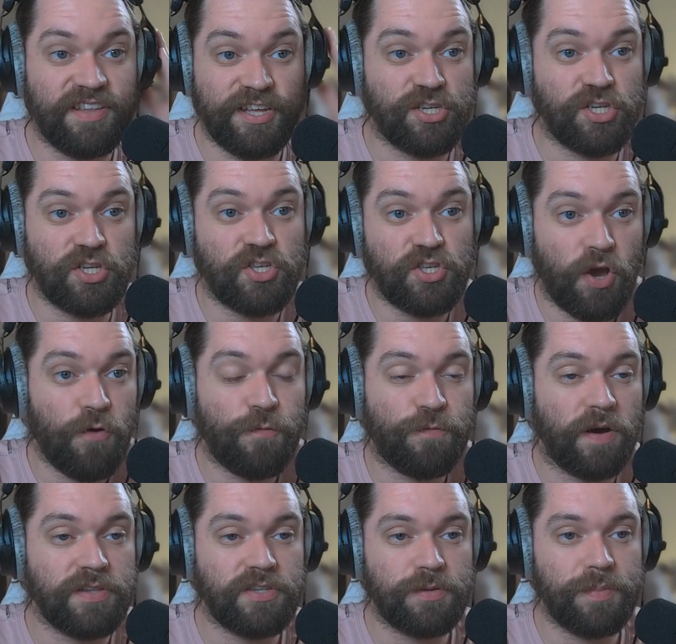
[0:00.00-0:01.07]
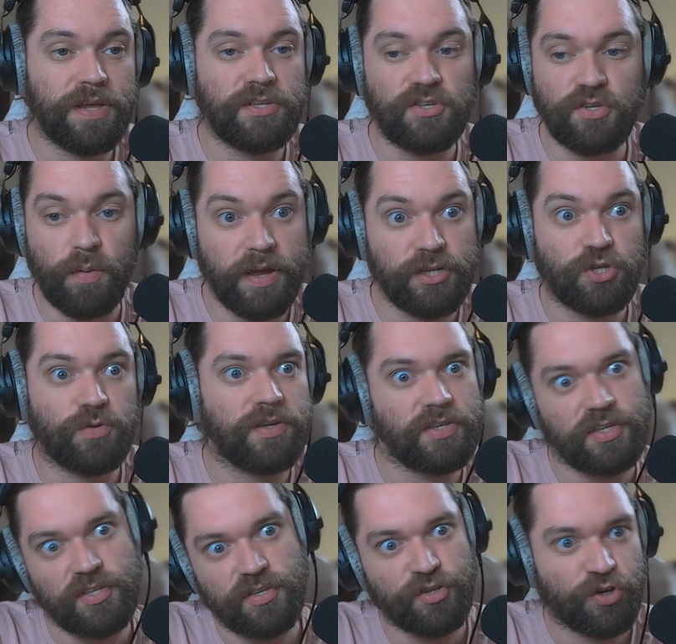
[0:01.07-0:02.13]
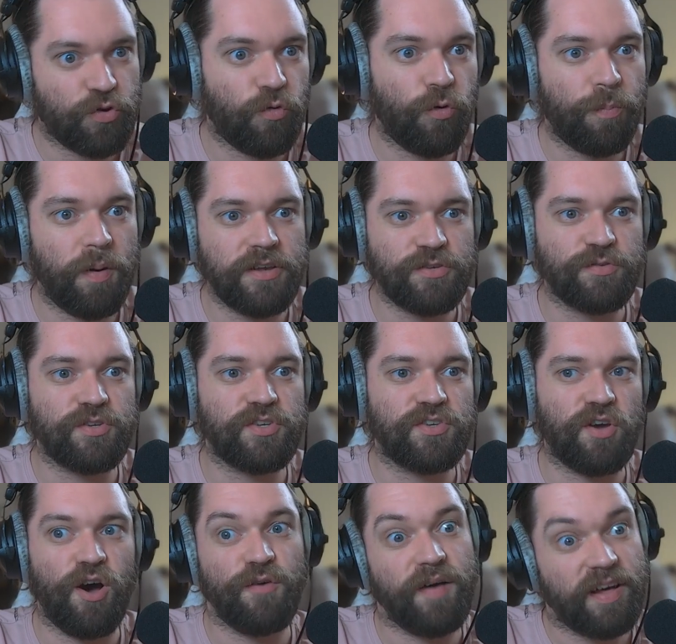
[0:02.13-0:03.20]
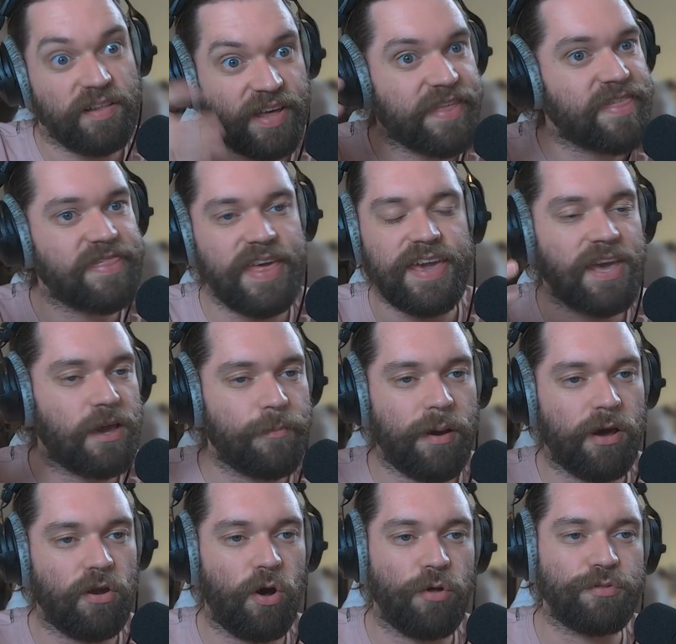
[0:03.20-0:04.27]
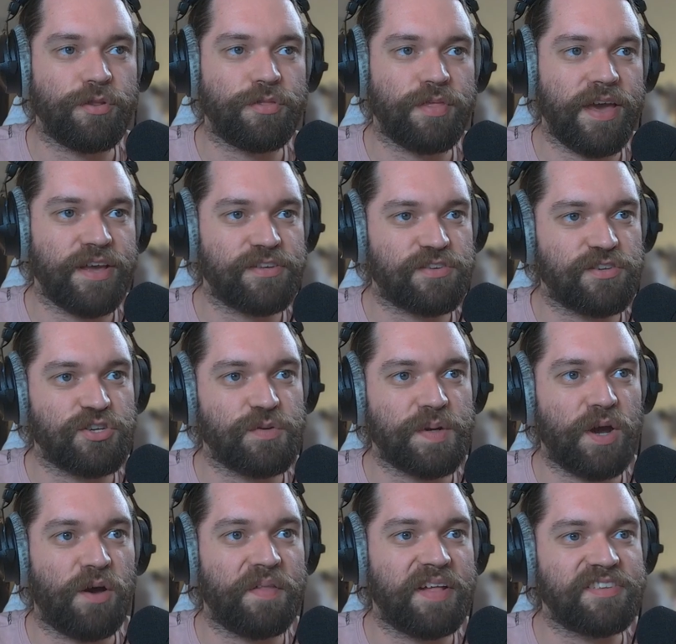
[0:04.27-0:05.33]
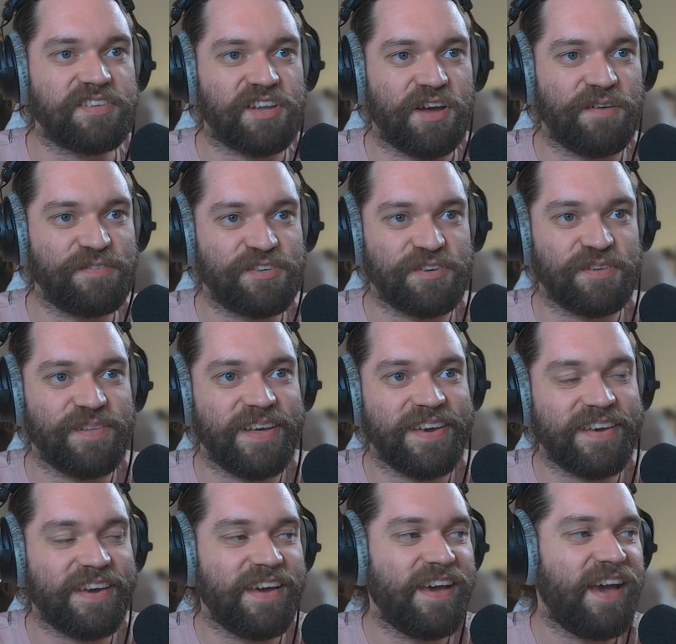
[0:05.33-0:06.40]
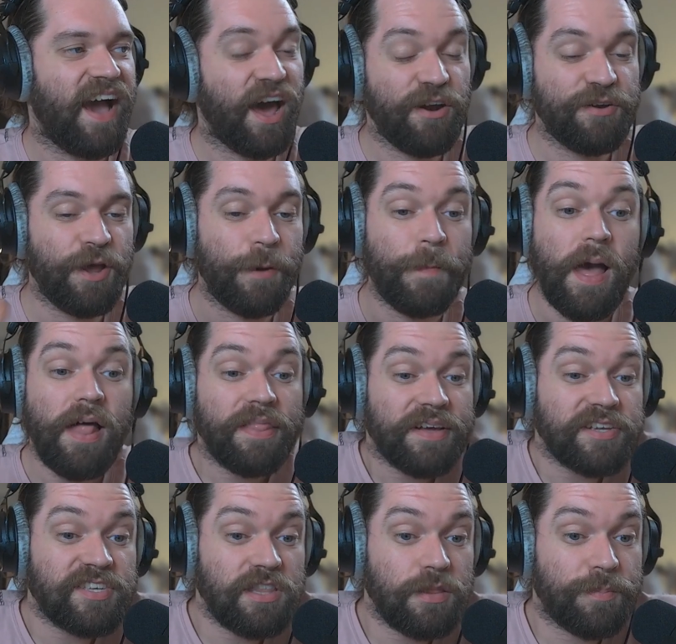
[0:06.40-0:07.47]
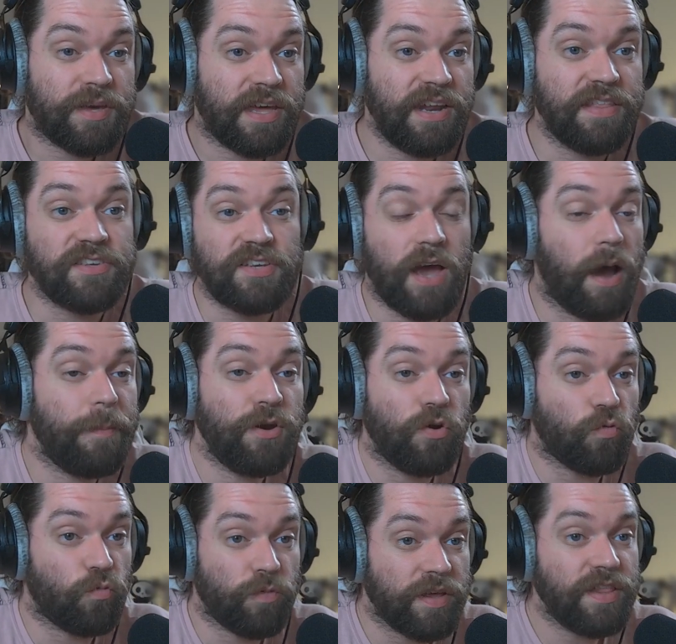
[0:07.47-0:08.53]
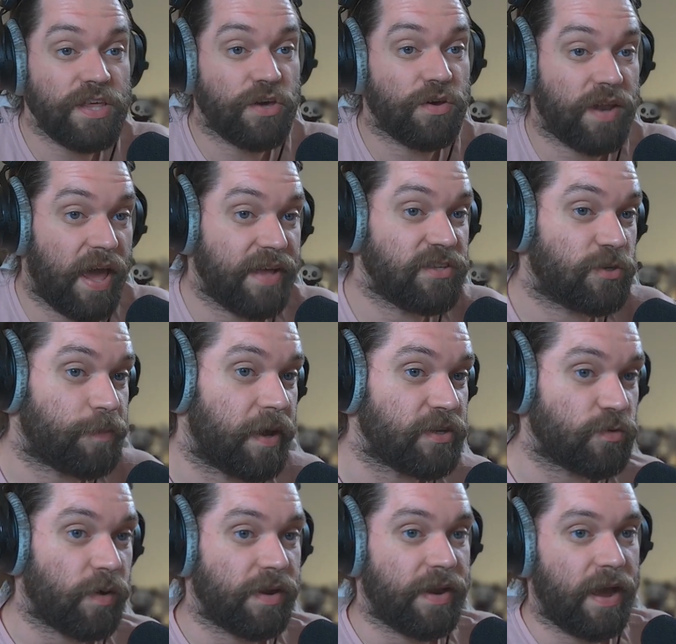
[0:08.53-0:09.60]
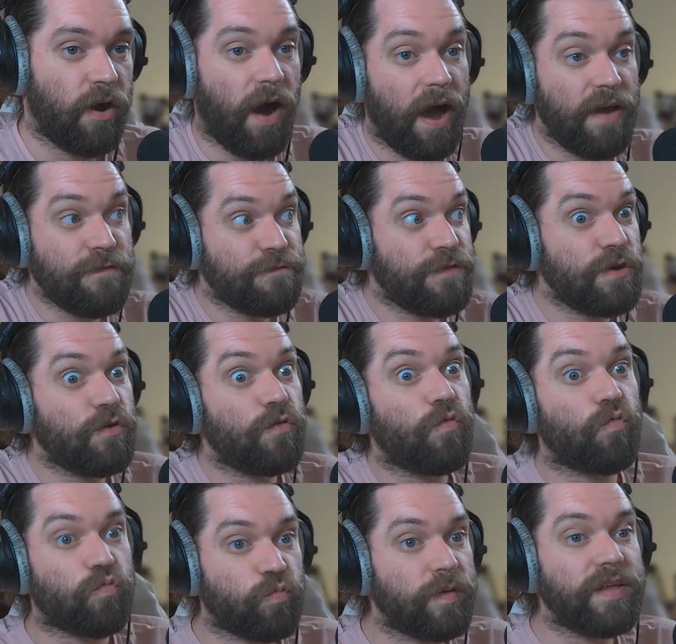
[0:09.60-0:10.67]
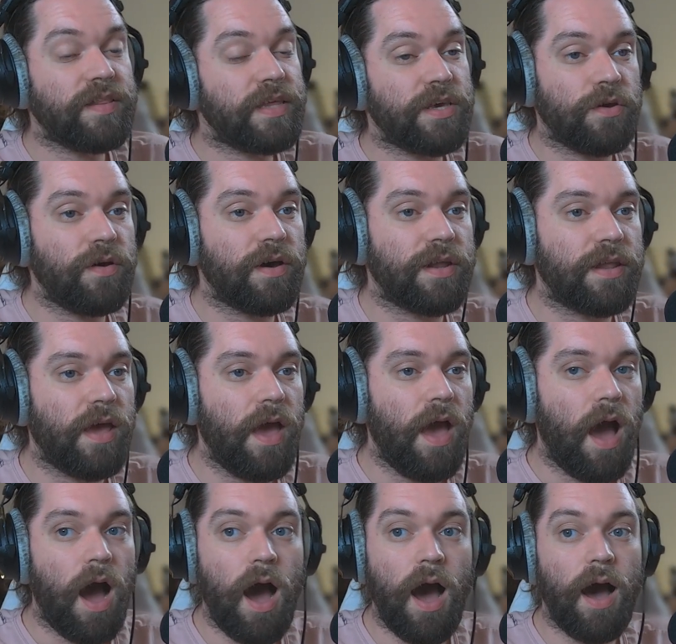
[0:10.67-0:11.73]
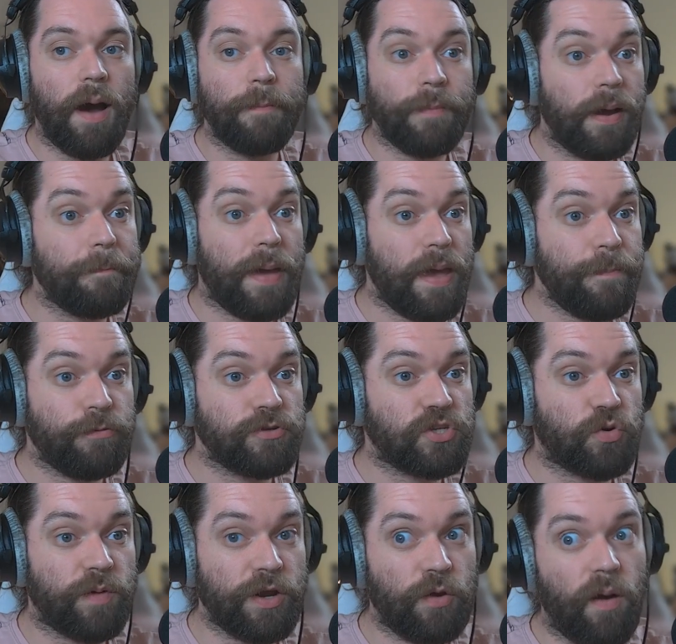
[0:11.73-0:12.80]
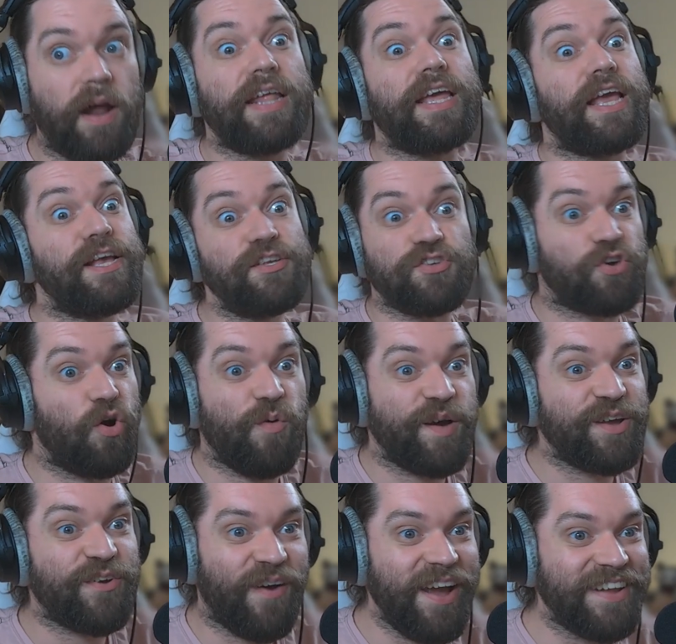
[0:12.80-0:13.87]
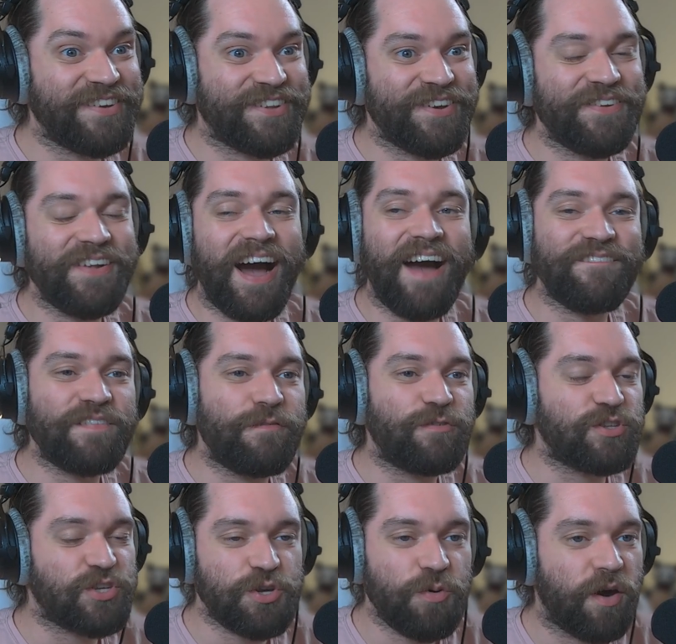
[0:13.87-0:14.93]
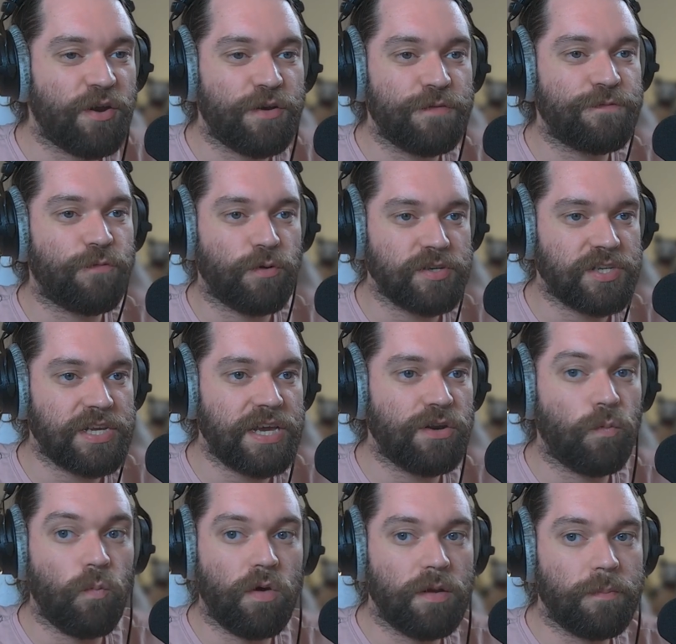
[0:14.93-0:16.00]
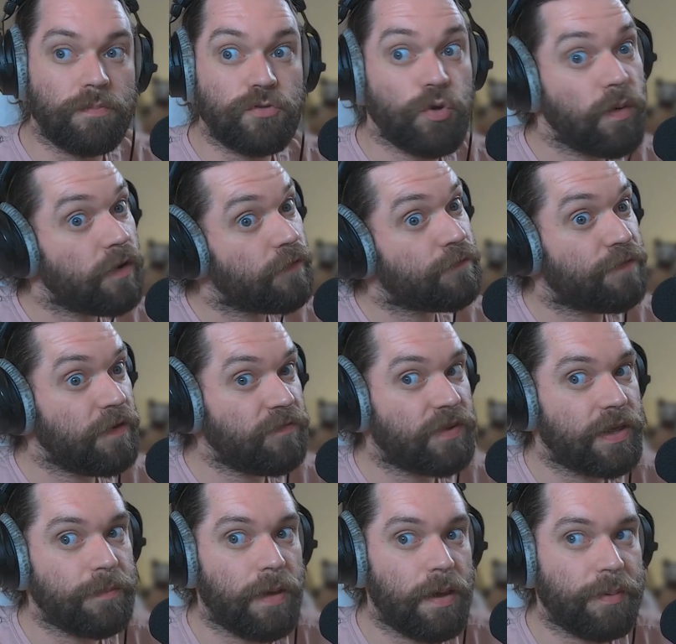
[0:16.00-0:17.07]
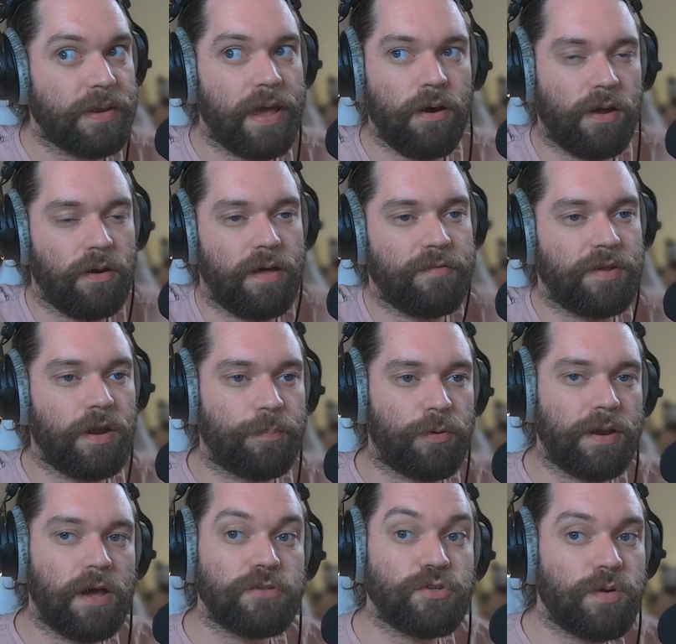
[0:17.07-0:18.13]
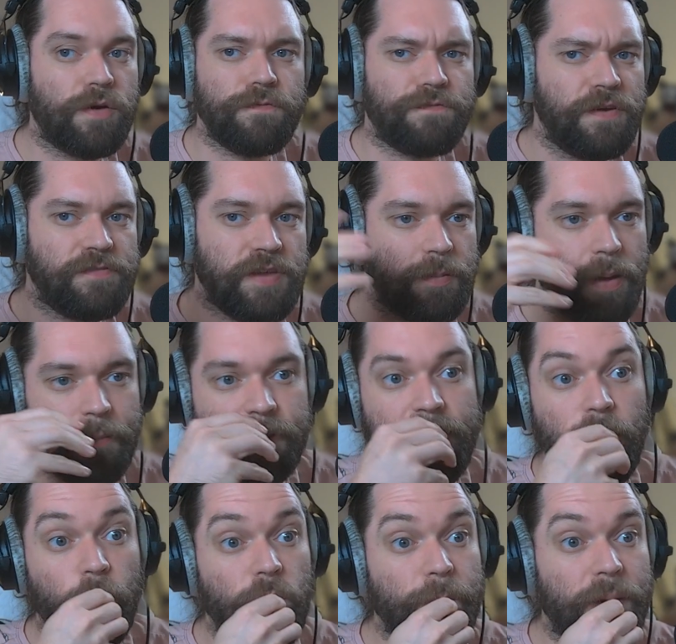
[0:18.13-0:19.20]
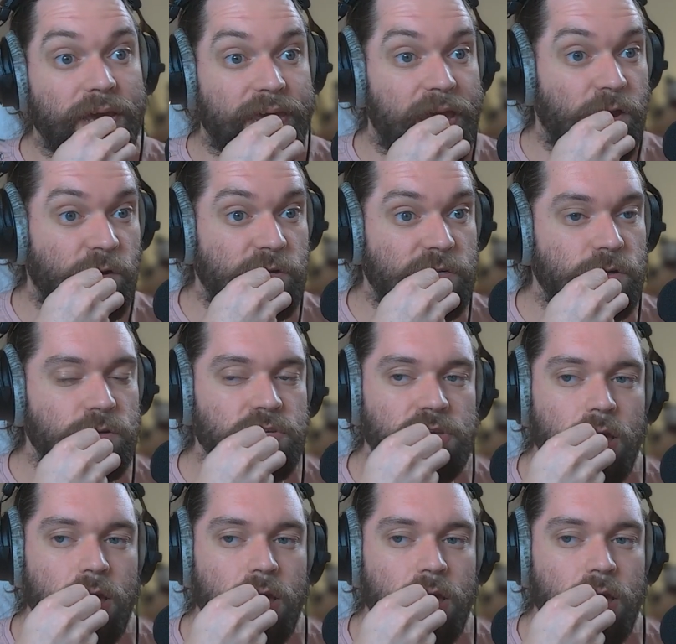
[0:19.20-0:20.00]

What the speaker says: Like it's just so fun to me. It's so interesting. It's such a cool puzzle to solve. I like thinking about all the things and doing all that stuff. So like, I don't know. Like I said at the beginning of this, I'm in a really good headspace right now. I feel really good. My Maple Story grinding is going great, dude. I'm level 214 on 215 maybe now. I don't have that up right now. 215 maybe now on one of my characters.